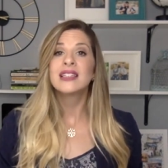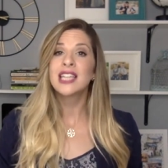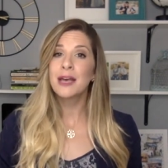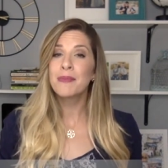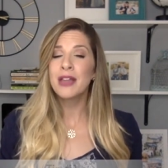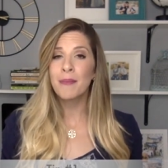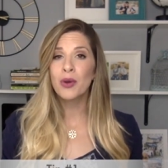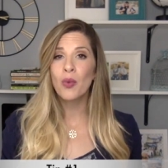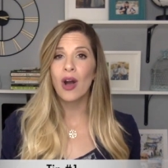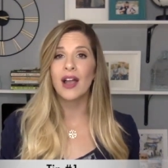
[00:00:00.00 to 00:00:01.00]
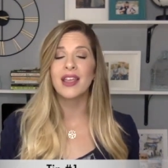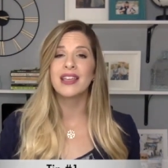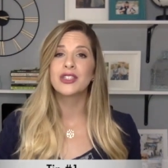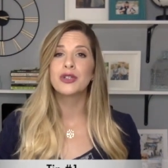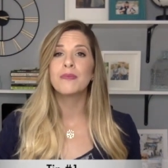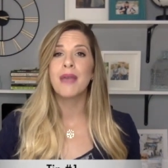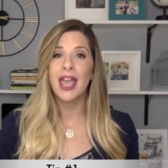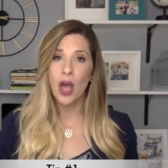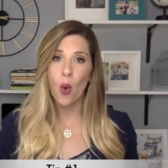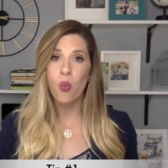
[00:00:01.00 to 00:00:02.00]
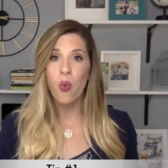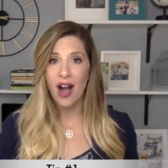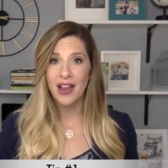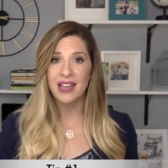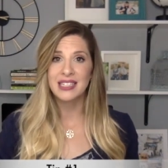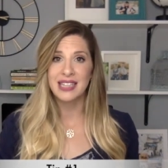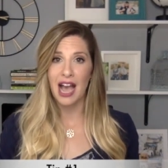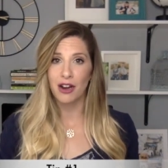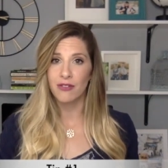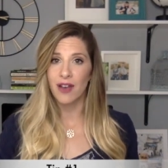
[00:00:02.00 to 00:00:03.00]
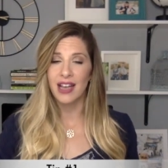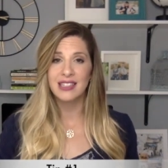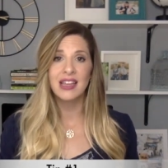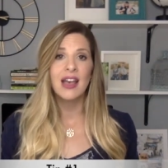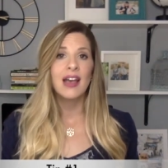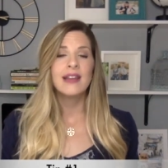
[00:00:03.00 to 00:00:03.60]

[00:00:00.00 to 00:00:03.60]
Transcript: Tip number 1 is to make one sacrifice.